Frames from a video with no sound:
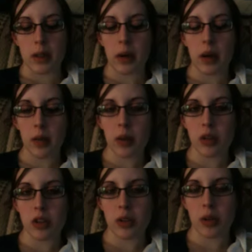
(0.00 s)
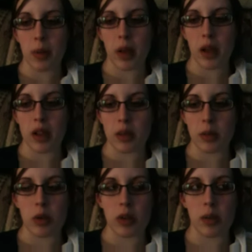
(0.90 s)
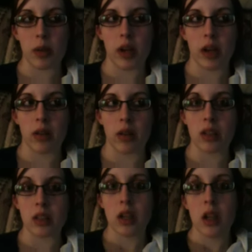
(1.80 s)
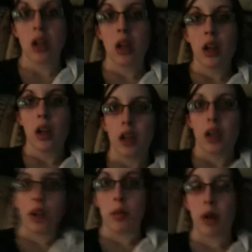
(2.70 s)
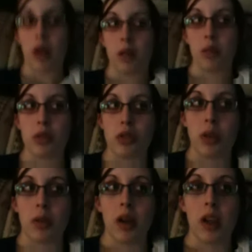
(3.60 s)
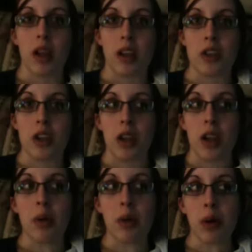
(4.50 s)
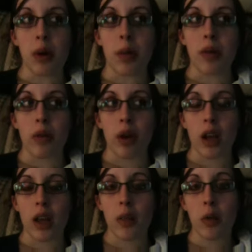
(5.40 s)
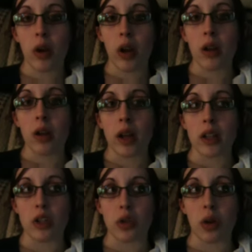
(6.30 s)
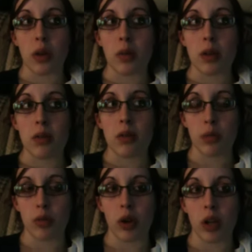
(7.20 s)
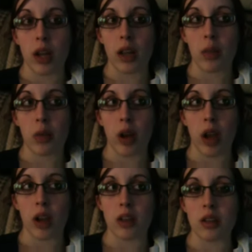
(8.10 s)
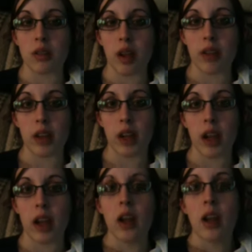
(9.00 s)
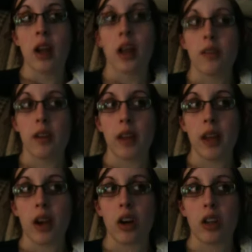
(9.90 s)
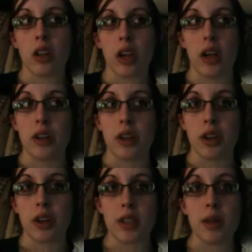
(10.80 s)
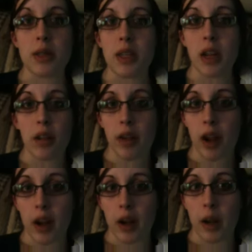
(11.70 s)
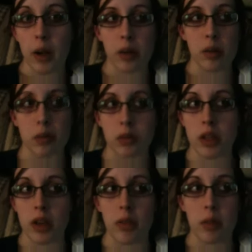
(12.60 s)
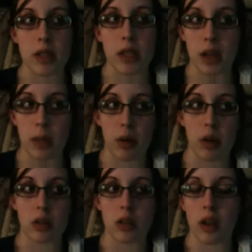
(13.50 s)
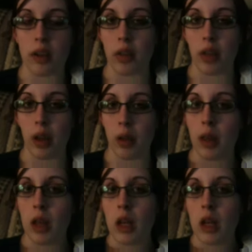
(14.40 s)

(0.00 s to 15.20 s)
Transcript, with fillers: I'm not gonna be able to show my belly because I'm holding him right now. He's been up screaming. Yesterday, he woke up at 4 o'clock in the morning and screamed from 4 o'clock in the morning until 5 at night. Finally, I called the doctor because he was eating fine. He was, was having messy diapers and everything.